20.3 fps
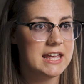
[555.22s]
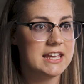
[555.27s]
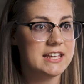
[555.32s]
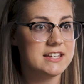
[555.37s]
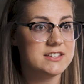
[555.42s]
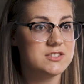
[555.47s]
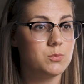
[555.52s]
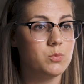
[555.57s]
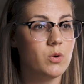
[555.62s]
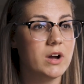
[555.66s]

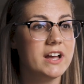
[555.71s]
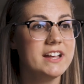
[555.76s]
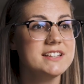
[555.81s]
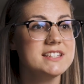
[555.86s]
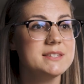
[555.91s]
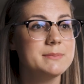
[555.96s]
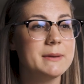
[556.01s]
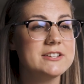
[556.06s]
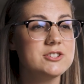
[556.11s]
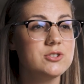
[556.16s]
is,
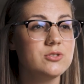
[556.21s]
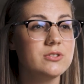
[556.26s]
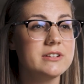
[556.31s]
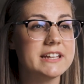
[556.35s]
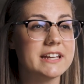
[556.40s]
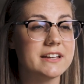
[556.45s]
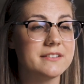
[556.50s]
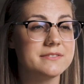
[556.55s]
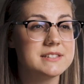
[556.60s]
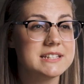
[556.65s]
what special
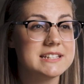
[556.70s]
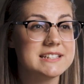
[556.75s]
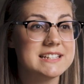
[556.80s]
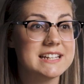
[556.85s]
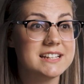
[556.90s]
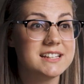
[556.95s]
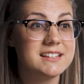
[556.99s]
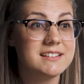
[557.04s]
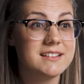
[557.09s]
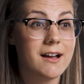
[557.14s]
gift
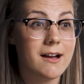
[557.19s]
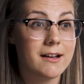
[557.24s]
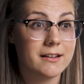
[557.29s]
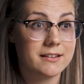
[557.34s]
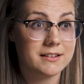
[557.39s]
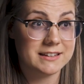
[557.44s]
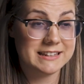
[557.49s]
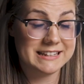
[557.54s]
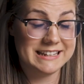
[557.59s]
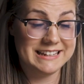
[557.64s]

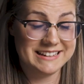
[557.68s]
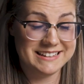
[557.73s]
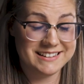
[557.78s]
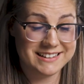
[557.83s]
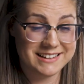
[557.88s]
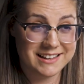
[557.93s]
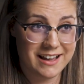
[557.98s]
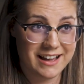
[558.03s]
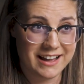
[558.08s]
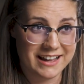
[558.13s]

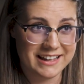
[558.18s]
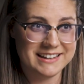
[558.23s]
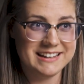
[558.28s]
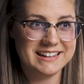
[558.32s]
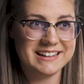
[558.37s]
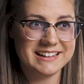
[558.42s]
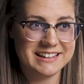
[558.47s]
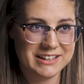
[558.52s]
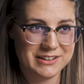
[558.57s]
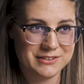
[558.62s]
did
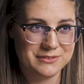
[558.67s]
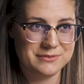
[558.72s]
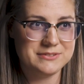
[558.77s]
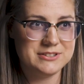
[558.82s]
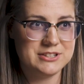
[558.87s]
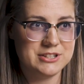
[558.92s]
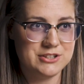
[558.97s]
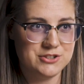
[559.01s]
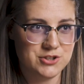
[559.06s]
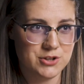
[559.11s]
God
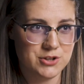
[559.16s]
give to